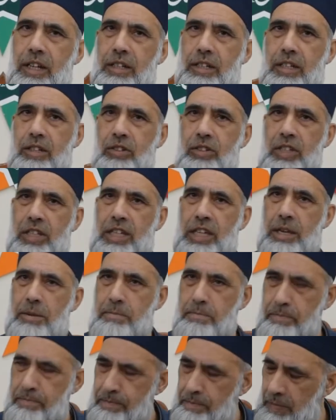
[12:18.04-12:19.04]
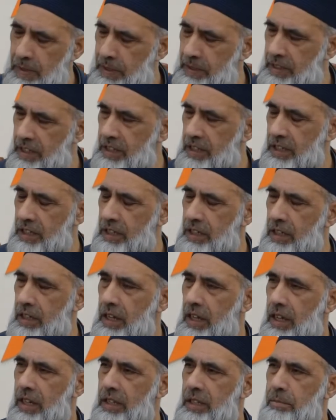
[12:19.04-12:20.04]
you know, the
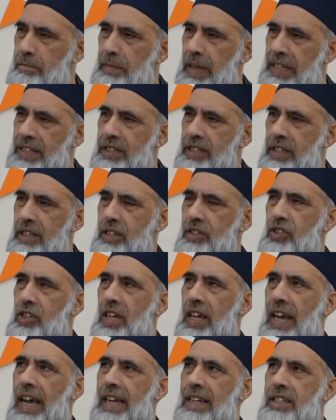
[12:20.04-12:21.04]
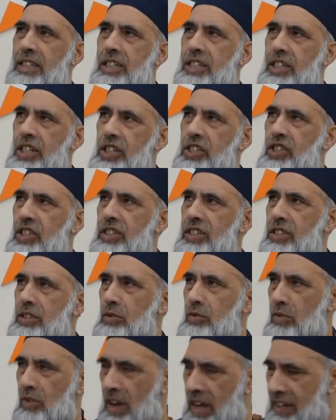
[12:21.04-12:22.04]
message and the teachings the
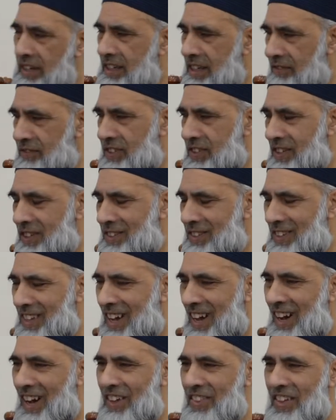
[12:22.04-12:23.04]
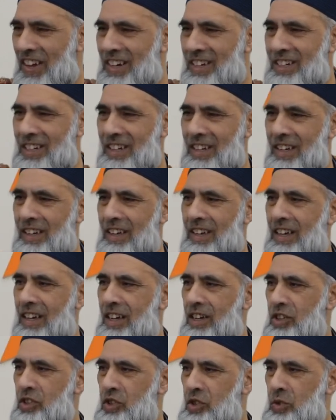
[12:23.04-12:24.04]
Quran gives us are that
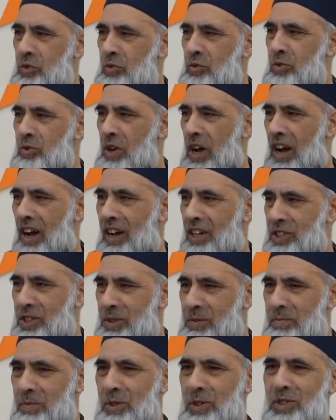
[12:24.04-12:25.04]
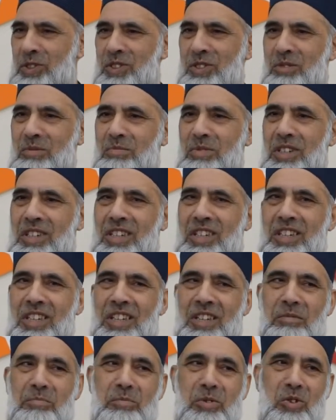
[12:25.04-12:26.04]
you are supposed to
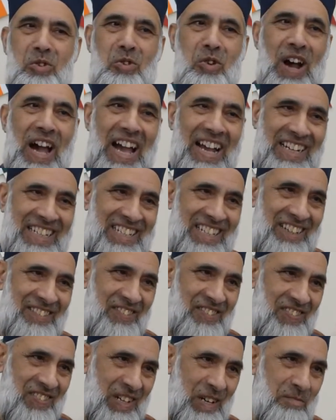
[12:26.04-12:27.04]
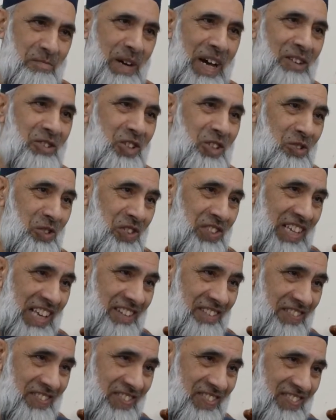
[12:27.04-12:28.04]
be proactive about
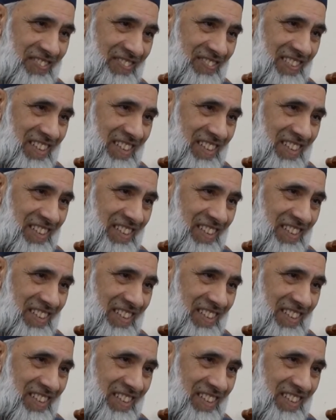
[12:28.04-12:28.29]
yourself.